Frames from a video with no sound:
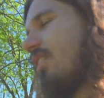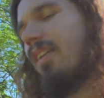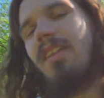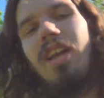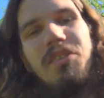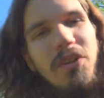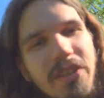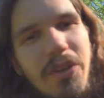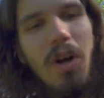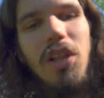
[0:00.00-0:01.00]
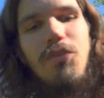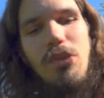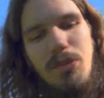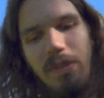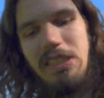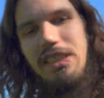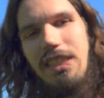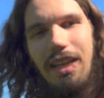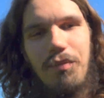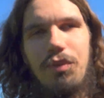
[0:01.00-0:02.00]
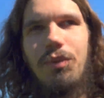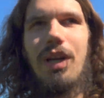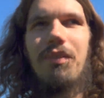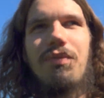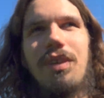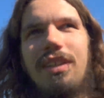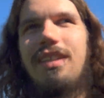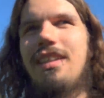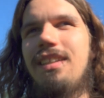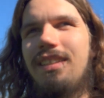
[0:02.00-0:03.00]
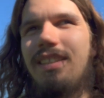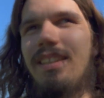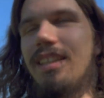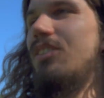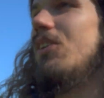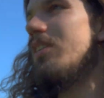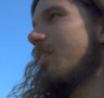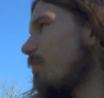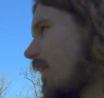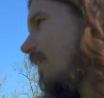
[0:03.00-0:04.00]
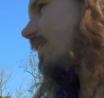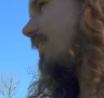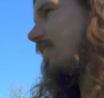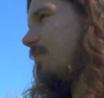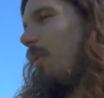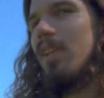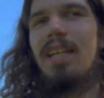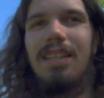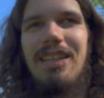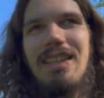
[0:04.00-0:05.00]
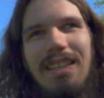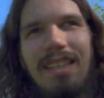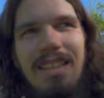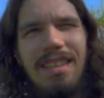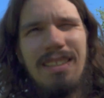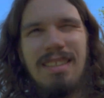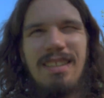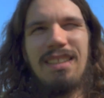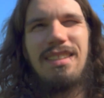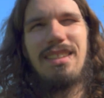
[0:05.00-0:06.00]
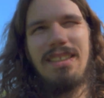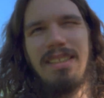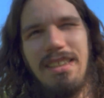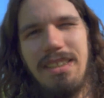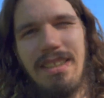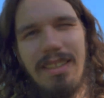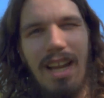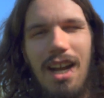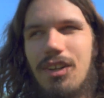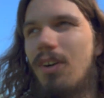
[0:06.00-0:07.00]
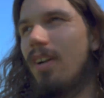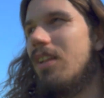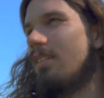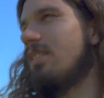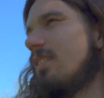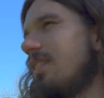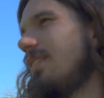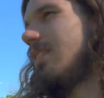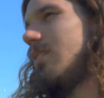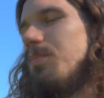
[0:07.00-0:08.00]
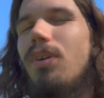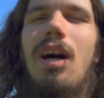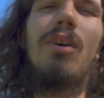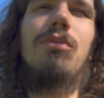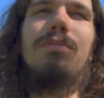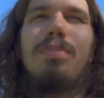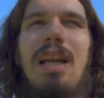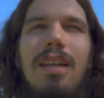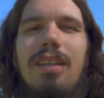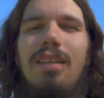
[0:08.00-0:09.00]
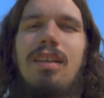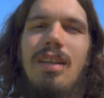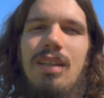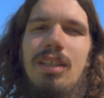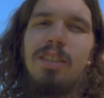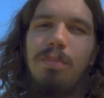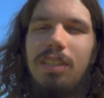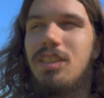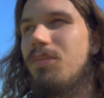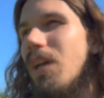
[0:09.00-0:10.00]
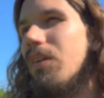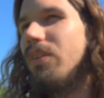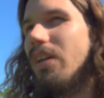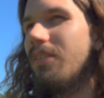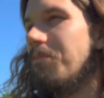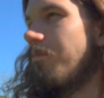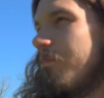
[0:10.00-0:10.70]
Not the colorful species as you have in the exotic places. It's more like the dark colors, brown, black species we have here.